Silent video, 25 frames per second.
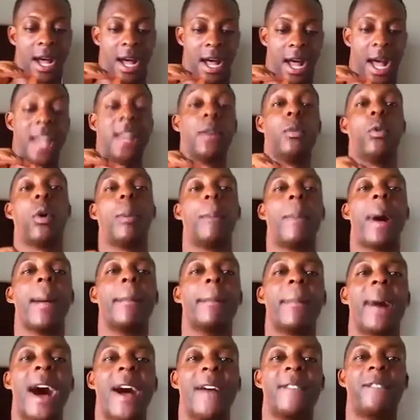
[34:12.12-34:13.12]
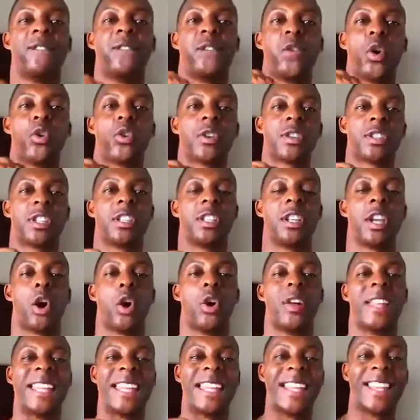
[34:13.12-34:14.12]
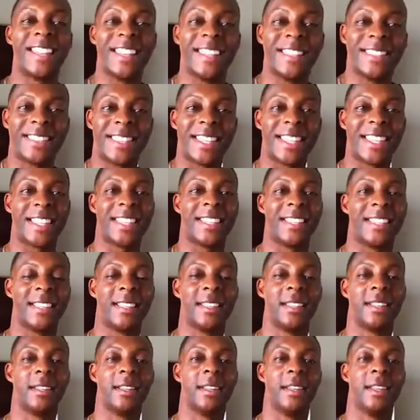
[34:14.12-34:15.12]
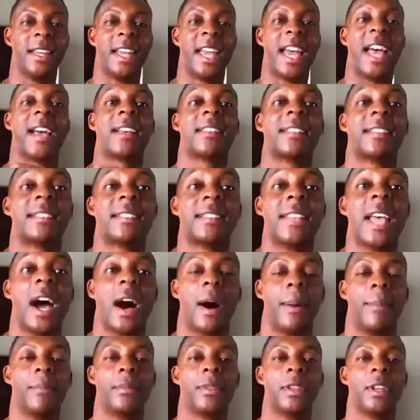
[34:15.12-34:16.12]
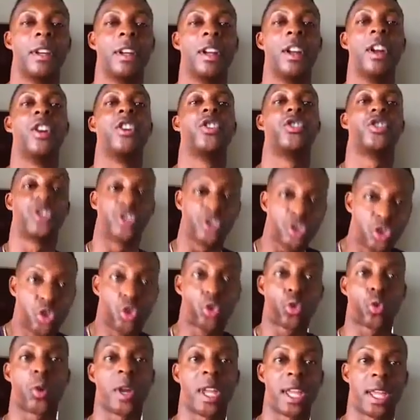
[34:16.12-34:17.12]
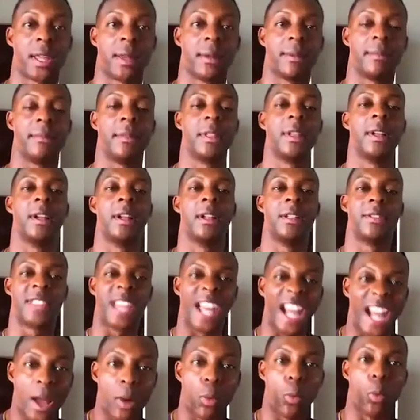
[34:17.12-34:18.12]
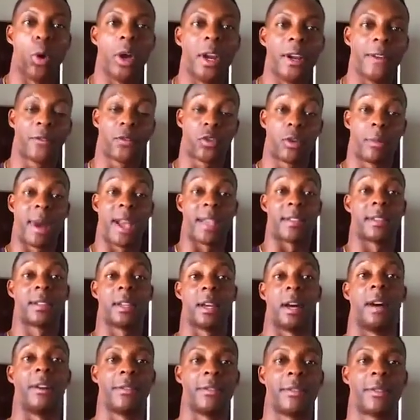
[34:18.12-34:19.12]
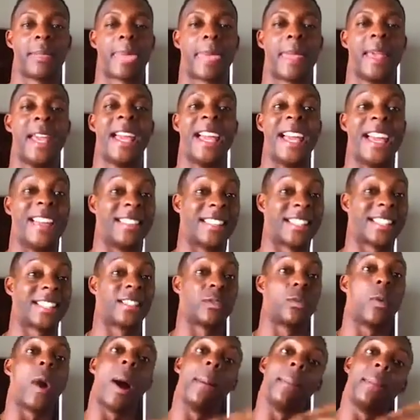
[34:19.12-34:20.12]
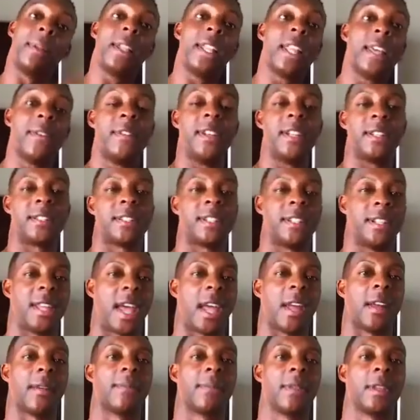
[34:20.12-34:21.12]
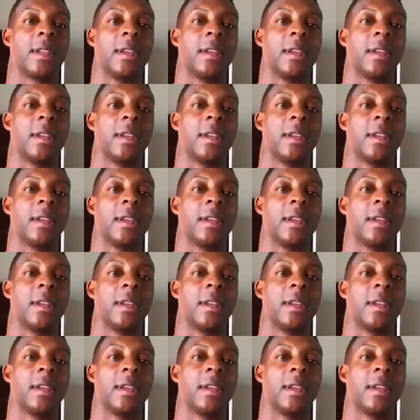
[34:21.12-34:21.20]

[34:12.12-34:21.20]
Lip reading: I didn't want my mind focusing on anything except the dream that I wanted for myself. And this is why I'm living it today.